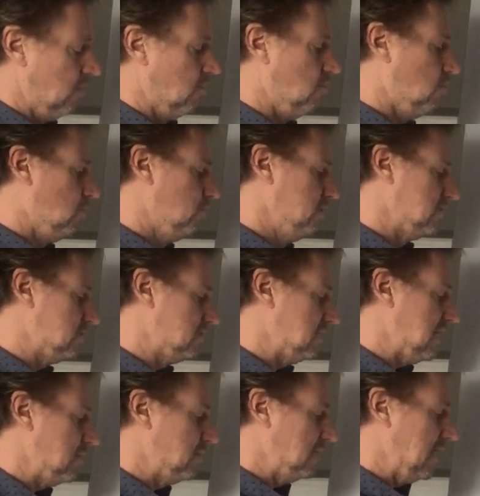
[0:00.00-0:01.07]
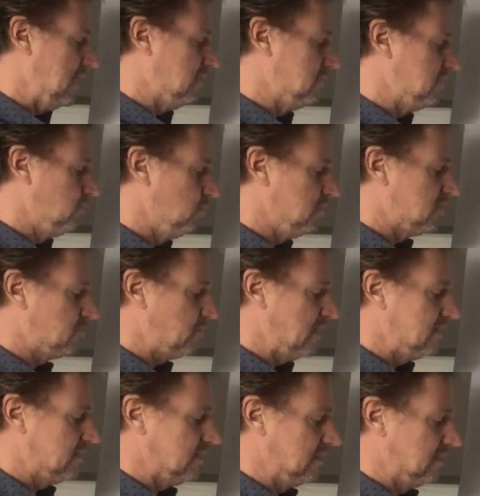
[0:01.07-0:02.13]
all this time and energy we
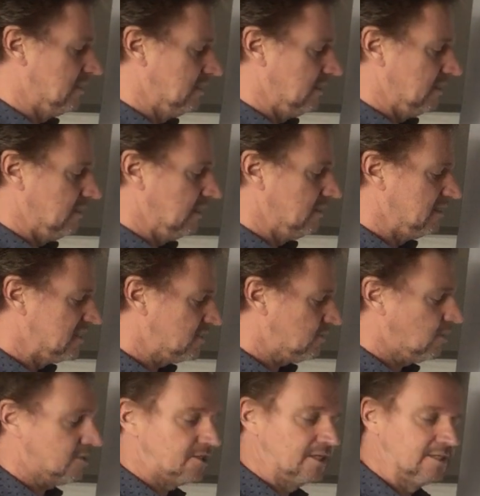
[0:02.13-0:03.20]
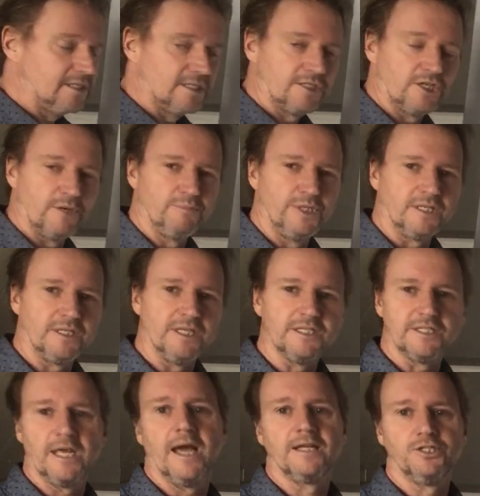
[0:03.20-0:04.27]
spend in discussing this subject,
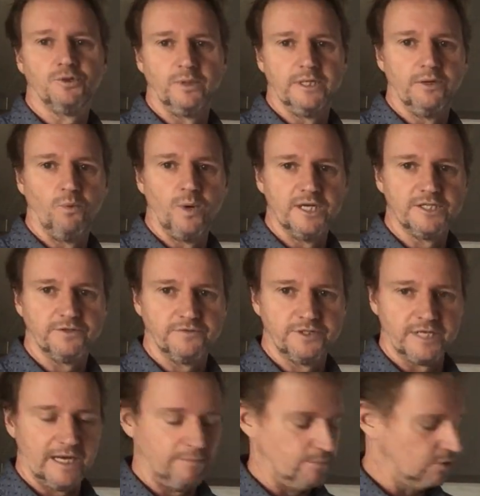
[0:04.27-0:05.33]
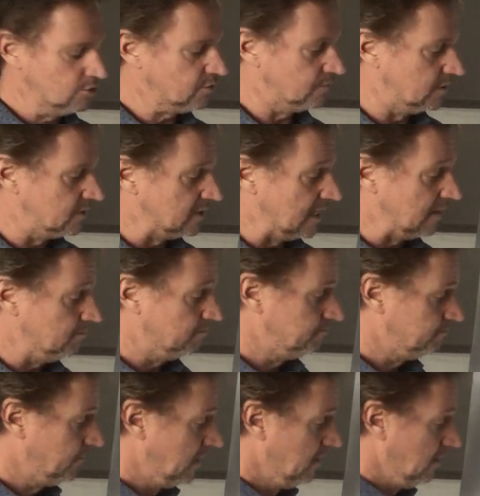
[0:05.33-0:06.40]
it's actually a waste of time, most of the time.
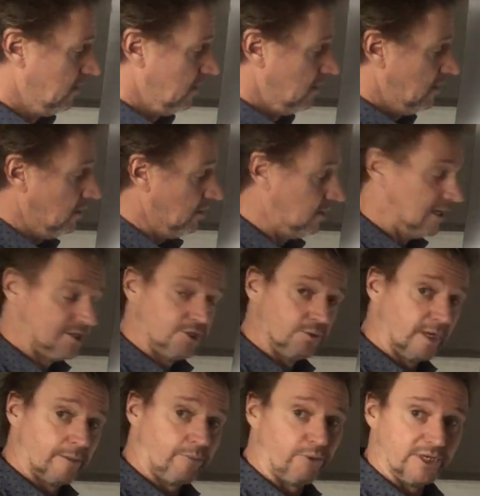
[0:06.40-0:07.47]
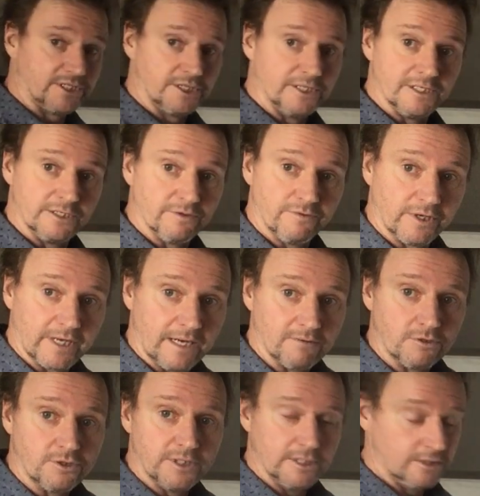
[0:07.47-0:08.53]
Unless you are president of a
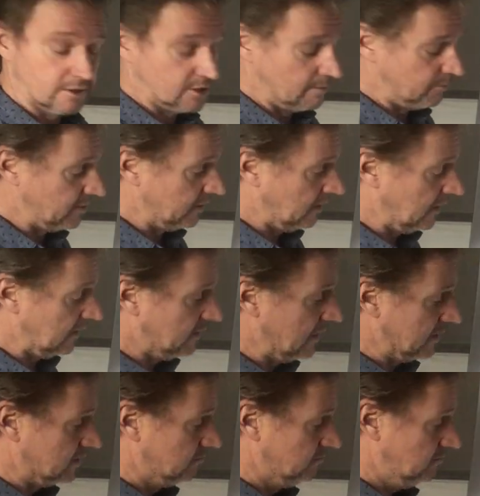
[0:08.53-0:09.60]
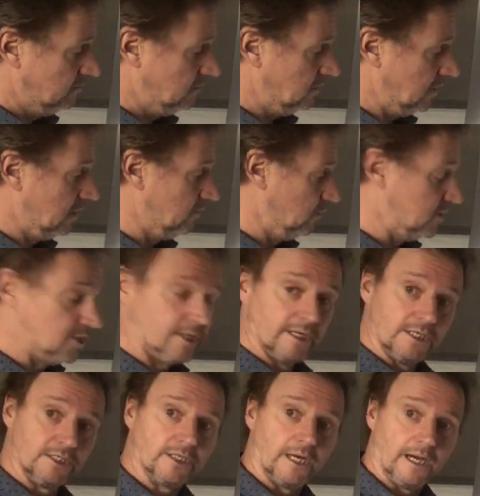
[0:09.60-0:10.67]
country or something like that, in which
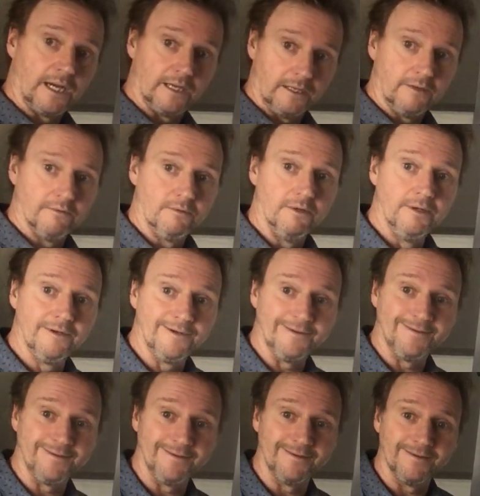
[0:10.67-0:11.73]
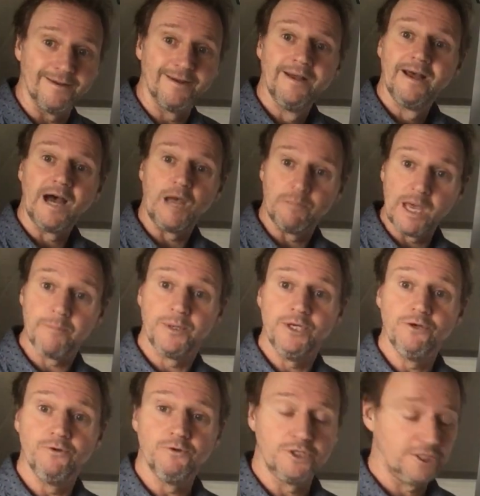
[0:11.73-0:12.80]
case I'm happy
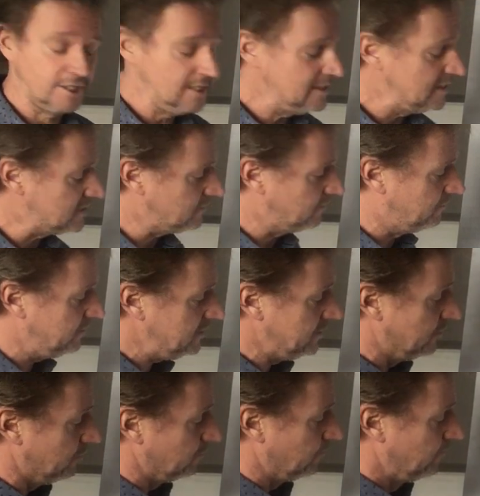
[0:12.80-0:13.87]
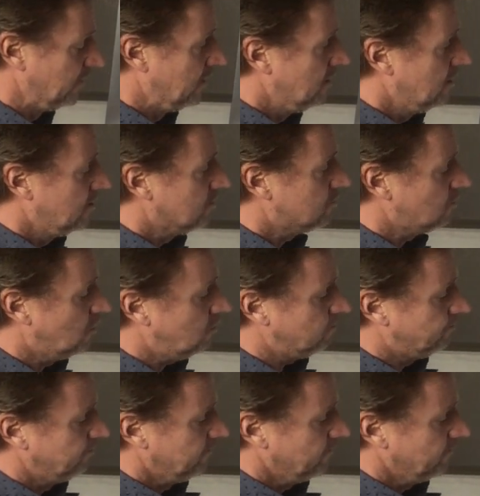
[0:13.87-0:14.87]
you see this video. So,